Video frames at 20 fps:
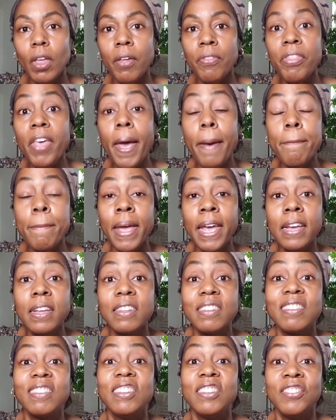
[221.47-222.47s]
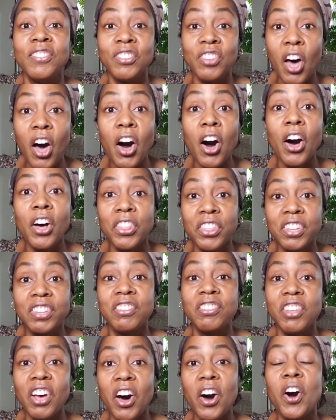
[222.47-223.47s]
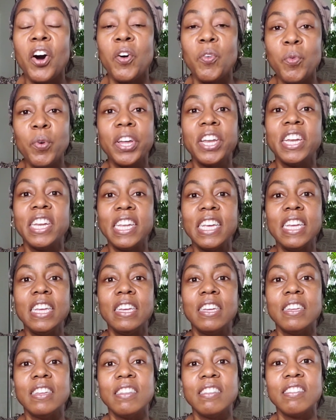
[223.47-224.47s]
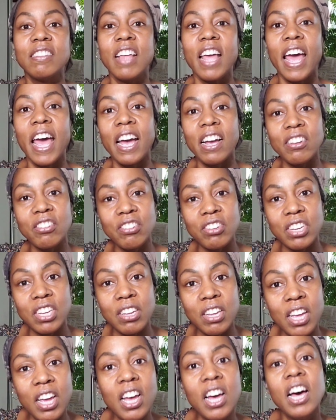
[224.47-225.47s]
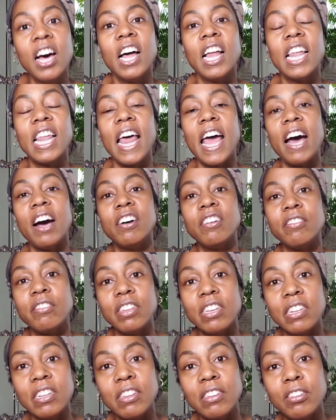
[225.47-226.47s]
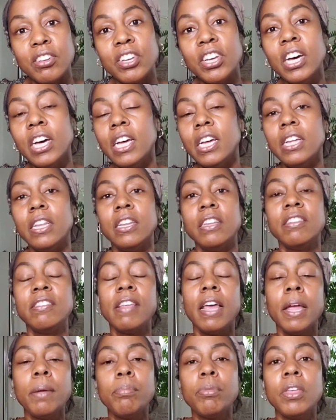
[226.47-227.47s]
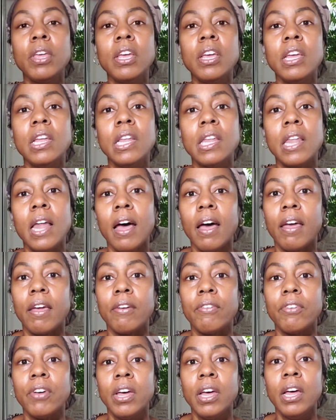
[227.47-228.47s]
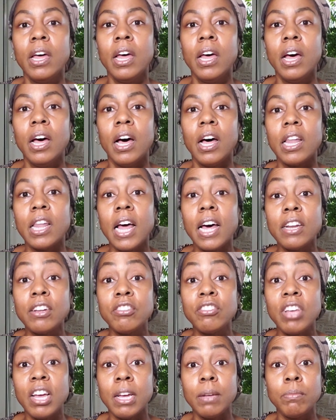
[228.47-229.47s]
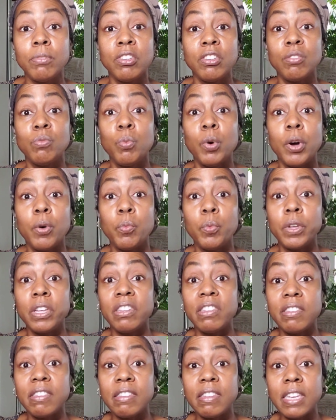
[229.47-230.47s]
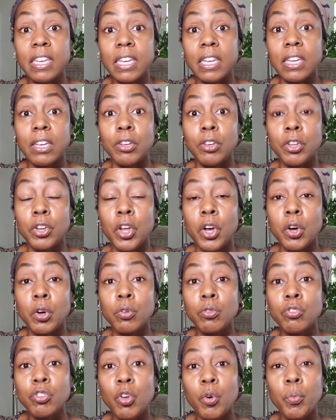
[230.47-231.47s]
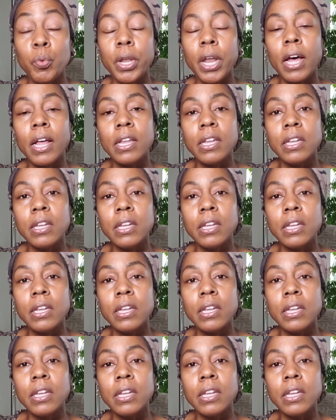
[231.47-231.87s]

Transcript: that makes the saw, the saw what it is, that actually allows it to cut. And the same thing in life. A lot of times is what we see, you know. So when I